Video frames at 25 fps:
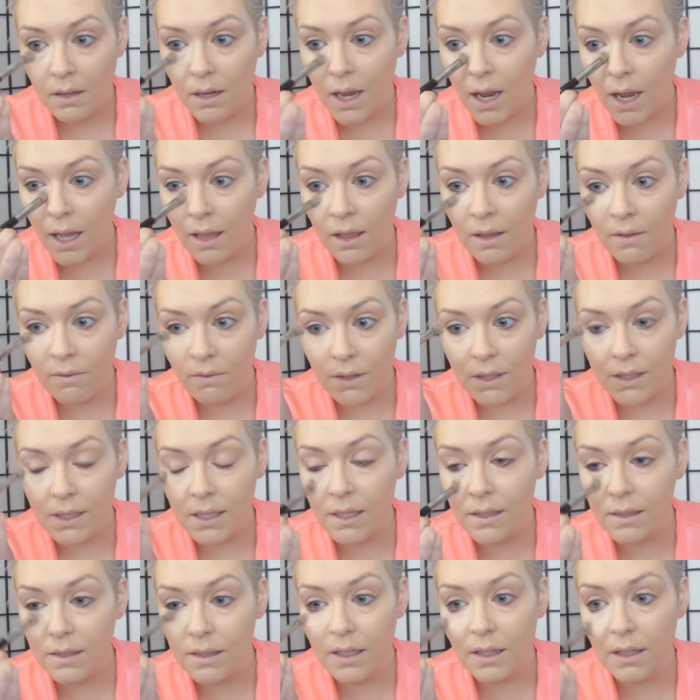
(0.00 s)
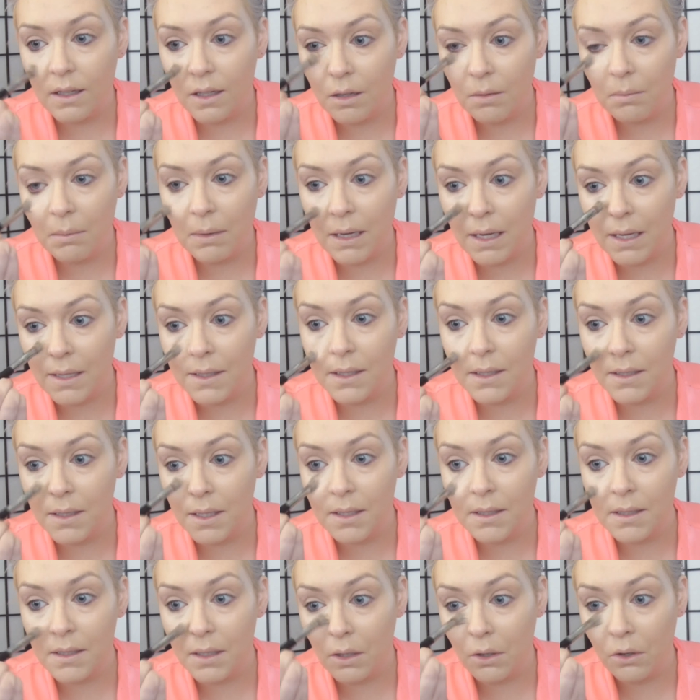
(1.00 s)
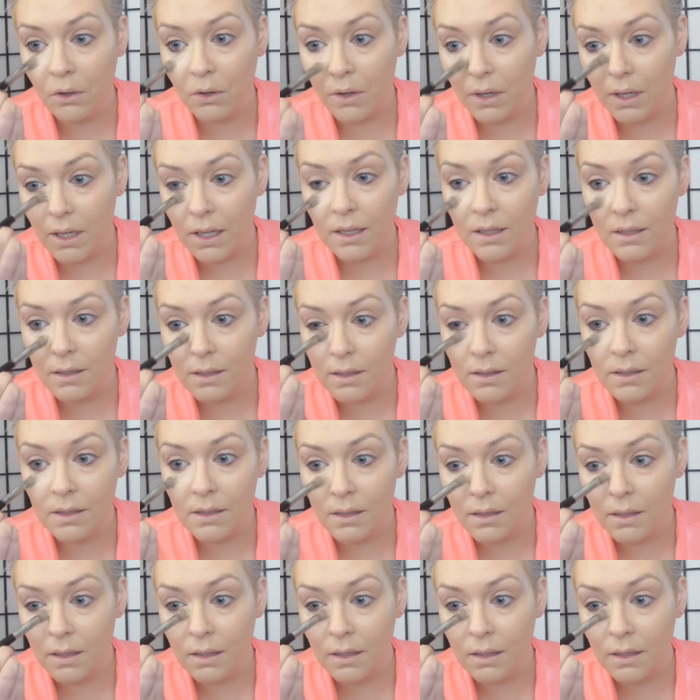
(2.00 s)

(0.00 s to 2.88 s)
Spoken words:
I love this concealer because it doesn't crease,